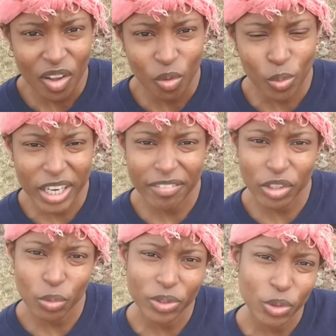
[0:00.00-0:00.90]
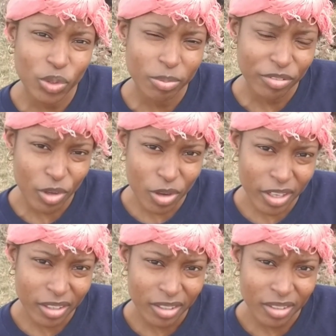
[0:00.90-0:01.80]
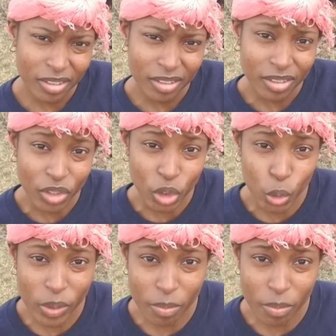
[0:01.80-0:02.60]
whatever you were doing before, do